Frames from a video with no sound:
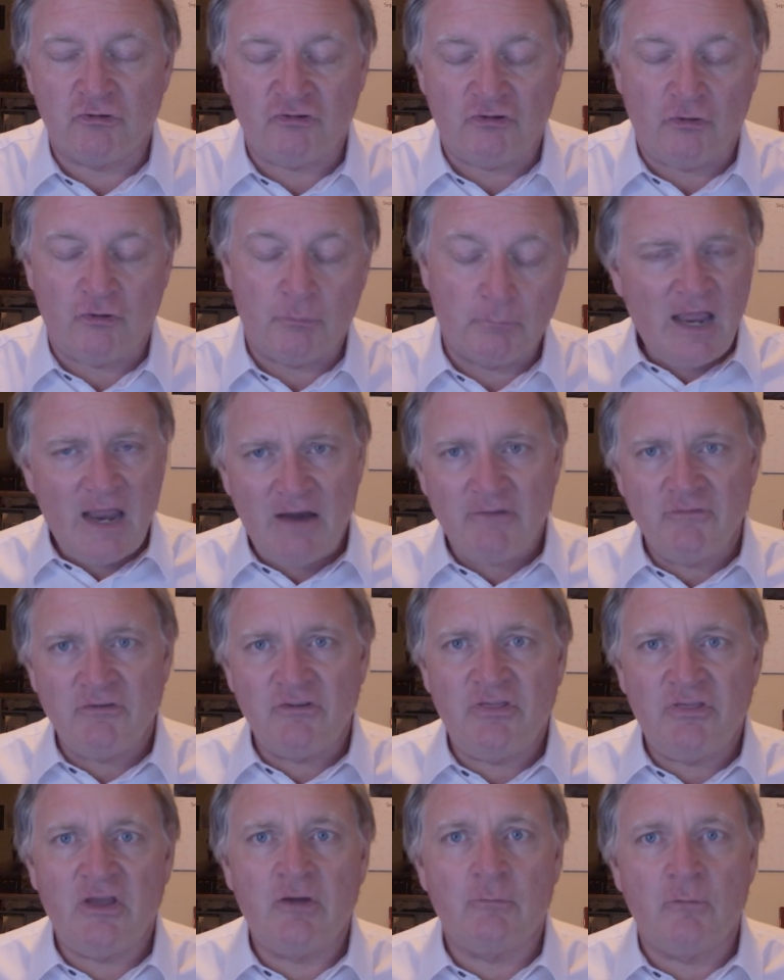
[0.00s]
II.
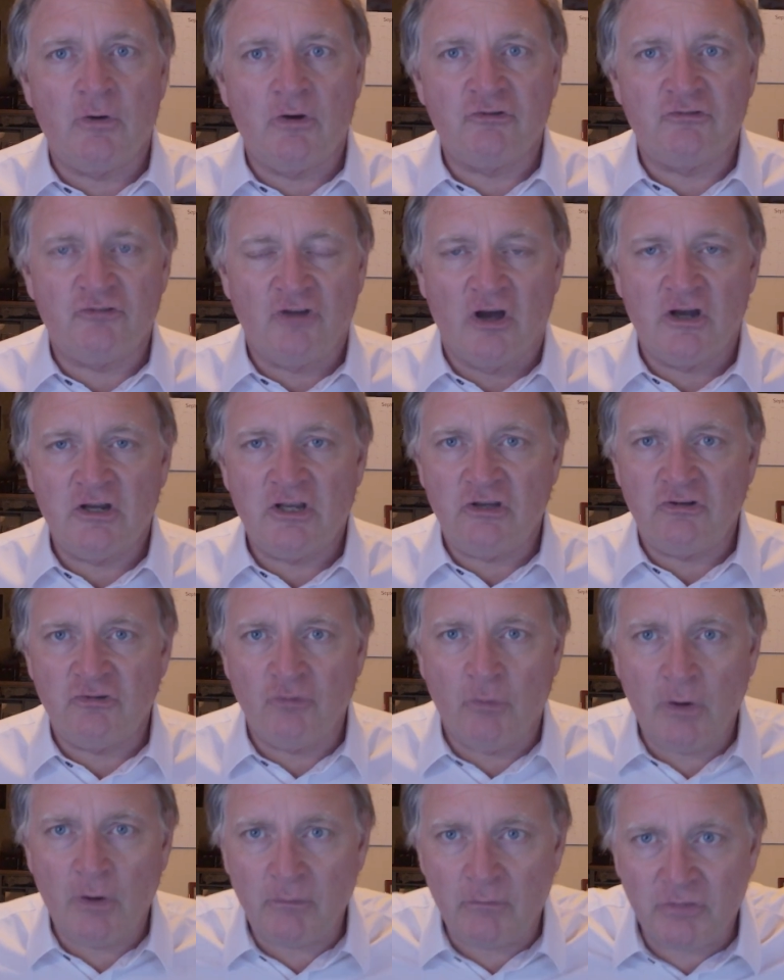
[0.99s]
Everything was
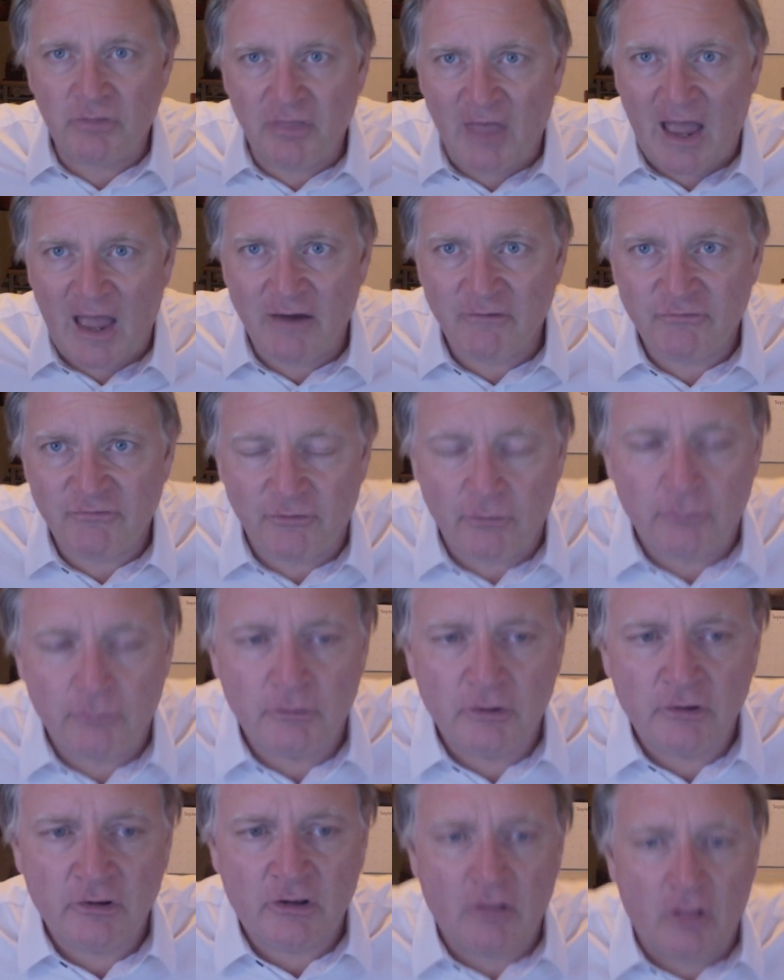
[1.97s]
hunky-dory with that for a
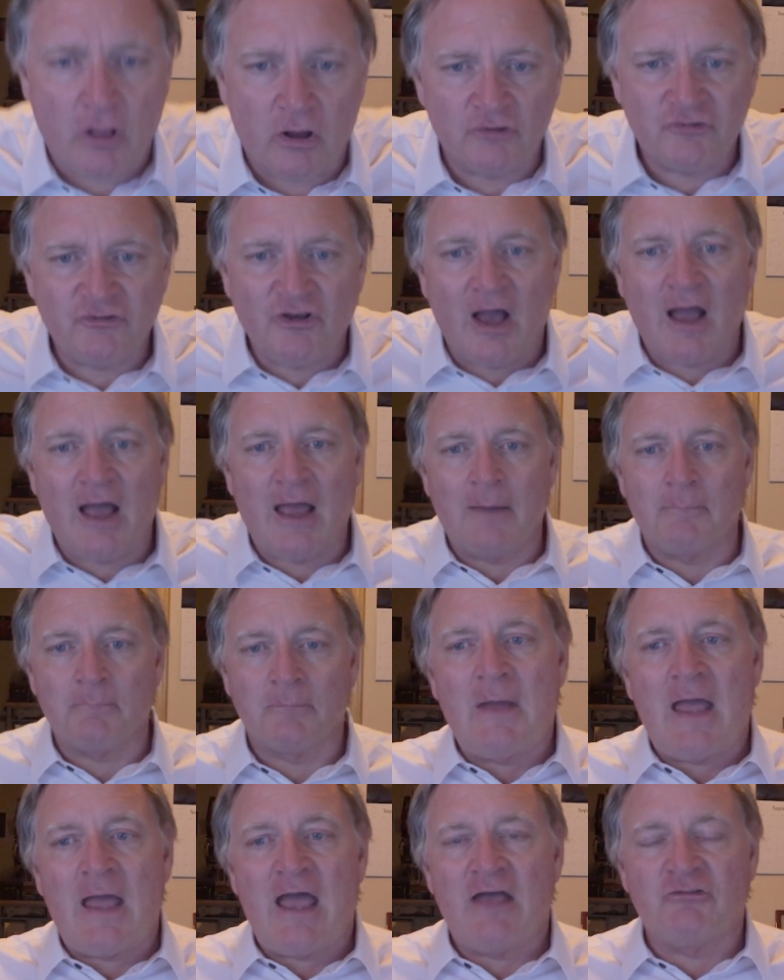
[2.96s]
really long time.
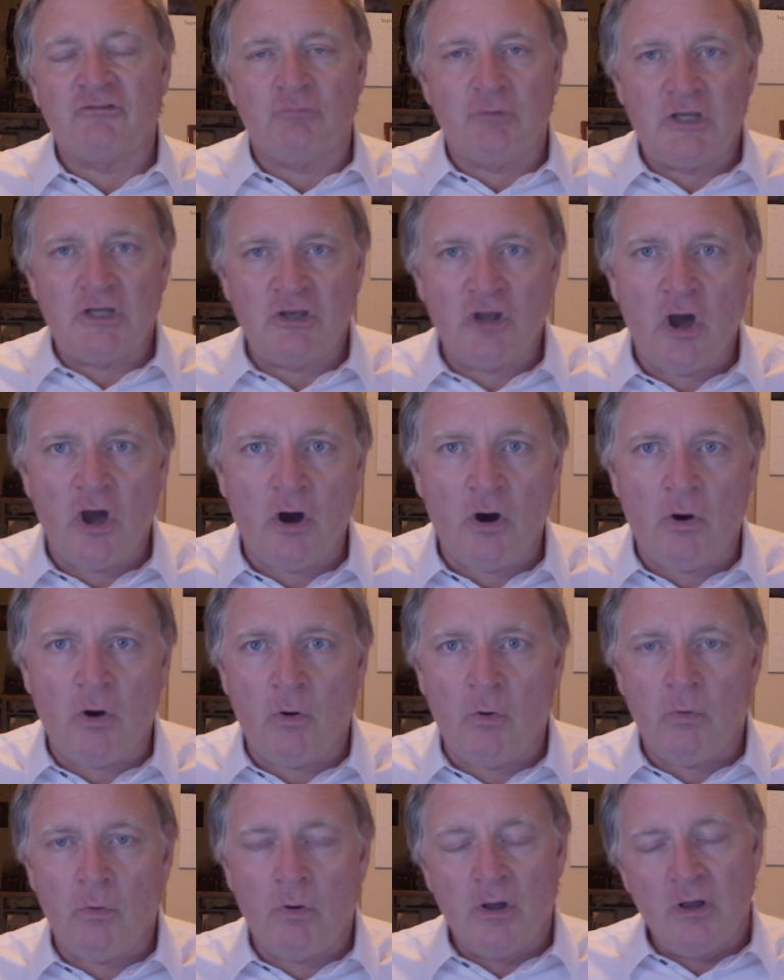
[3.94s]
As we
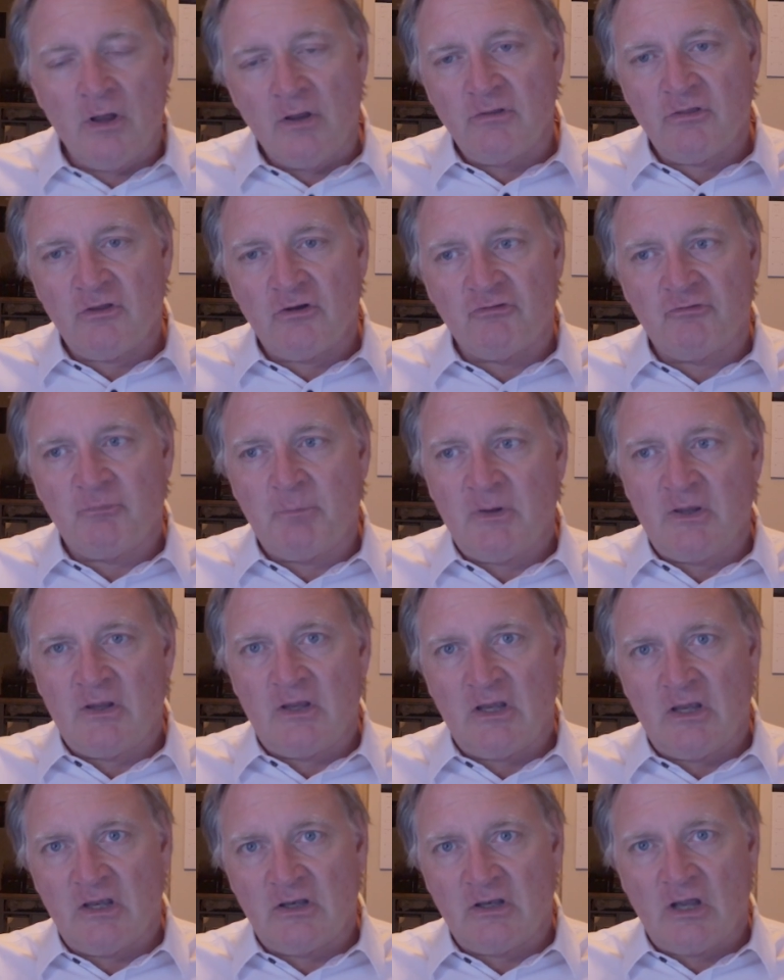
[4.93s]
know, there's
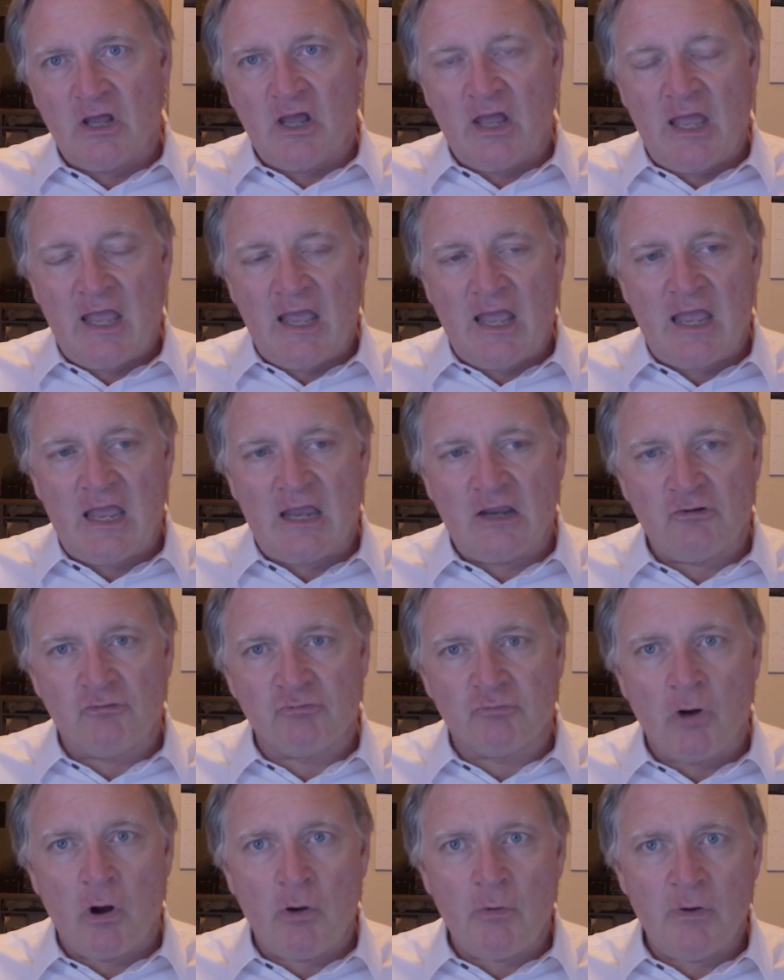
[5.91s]
been a
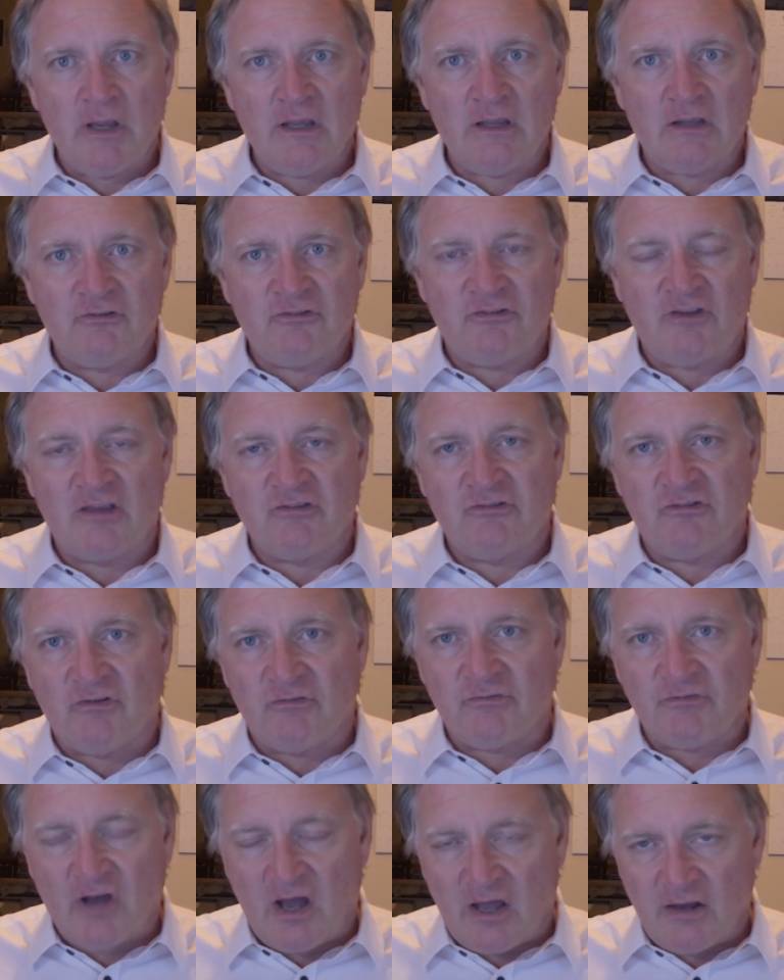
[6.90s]
growing sense
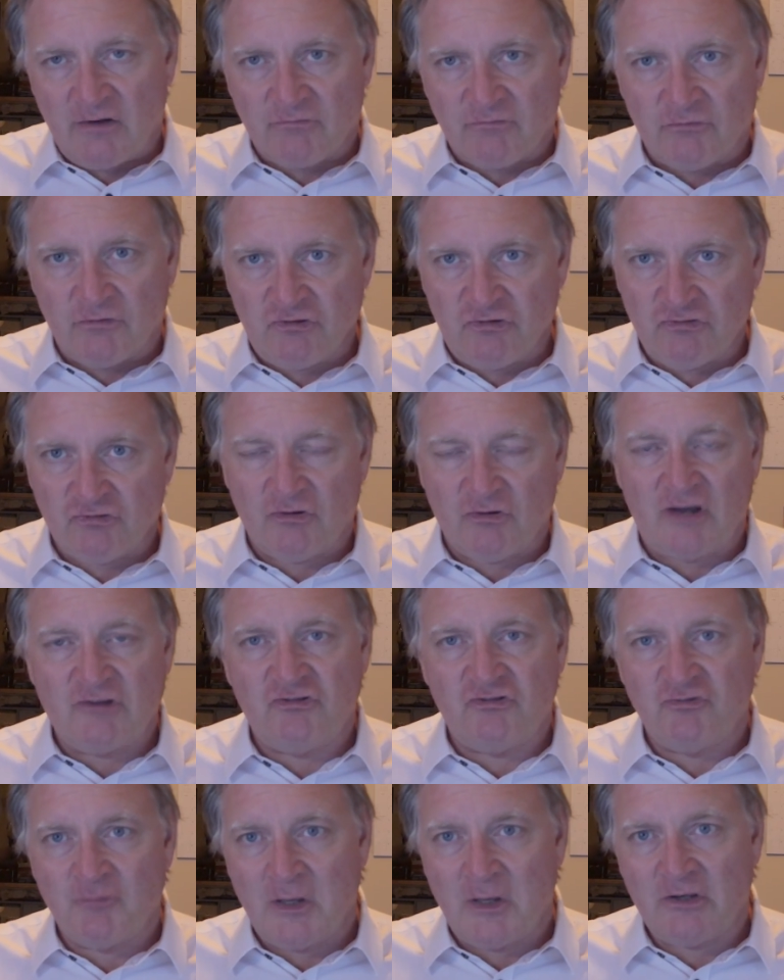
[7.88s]
of kind of
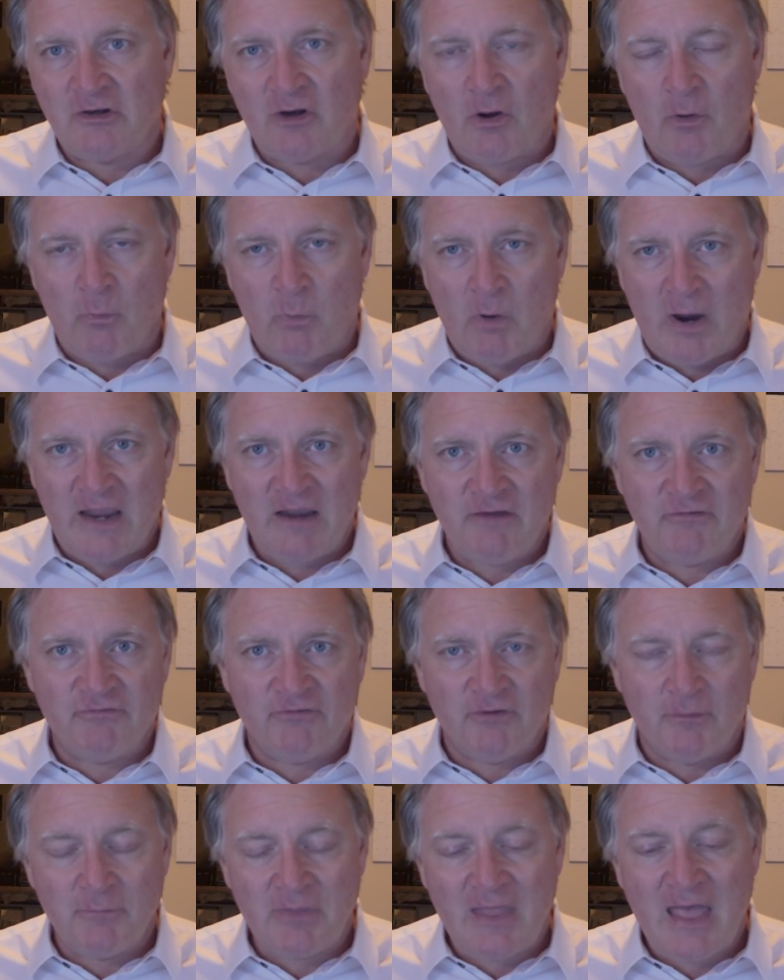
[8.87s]
retrenchment away
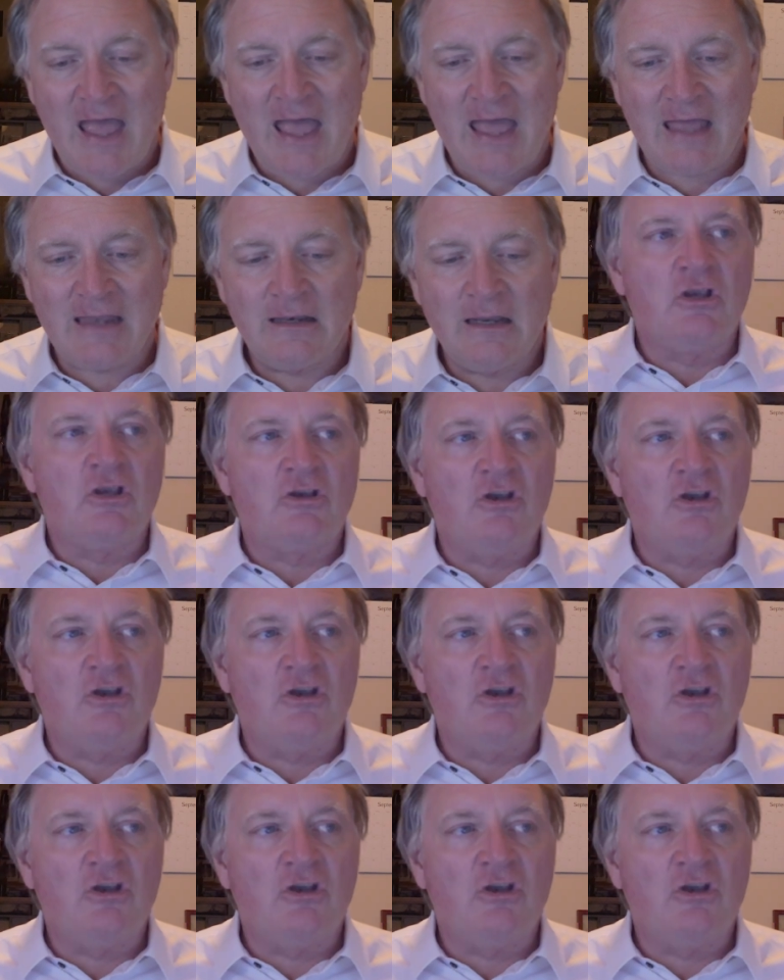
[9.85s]
from that.